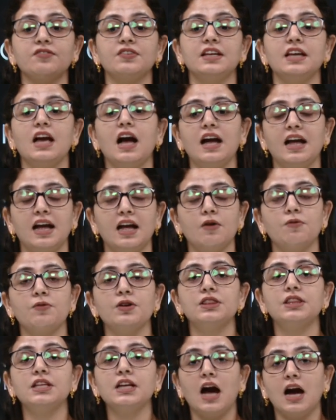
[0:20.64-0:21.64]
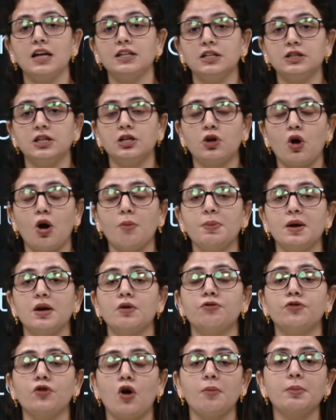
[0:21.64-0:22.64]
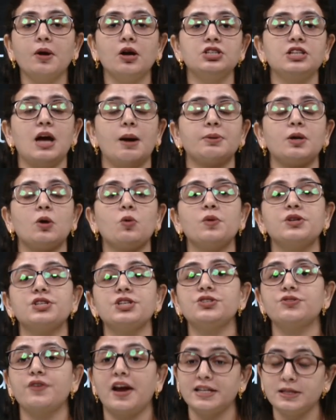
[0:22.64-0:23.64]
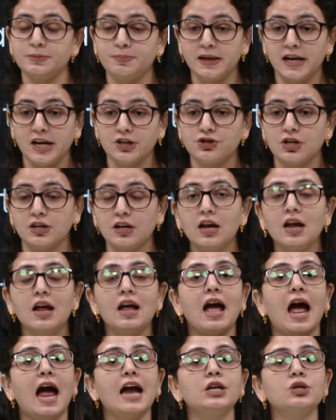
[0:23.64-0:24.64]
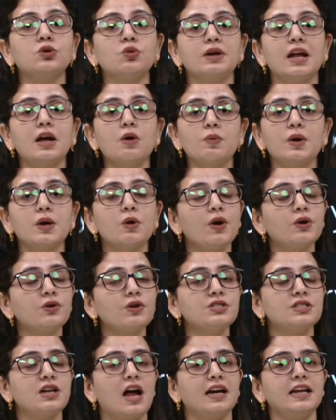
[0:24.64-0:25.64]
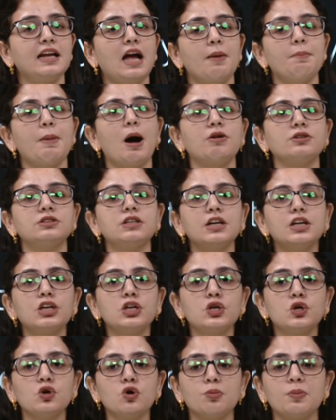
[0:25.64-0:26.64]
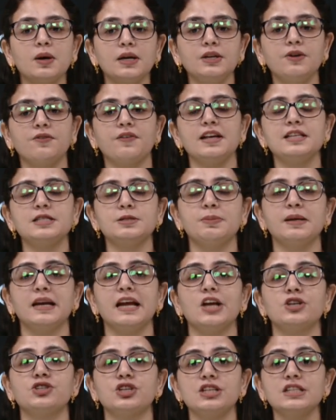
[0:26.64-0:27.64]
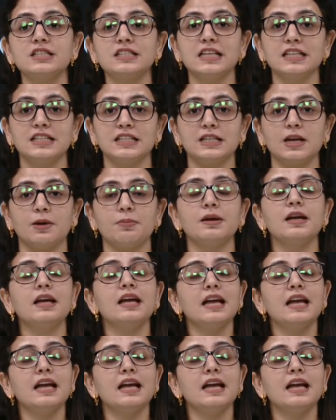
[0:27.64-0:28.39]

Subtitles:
we are here with the another topic from your chapter, which is respiration. And today we're going to study about the human respiration system.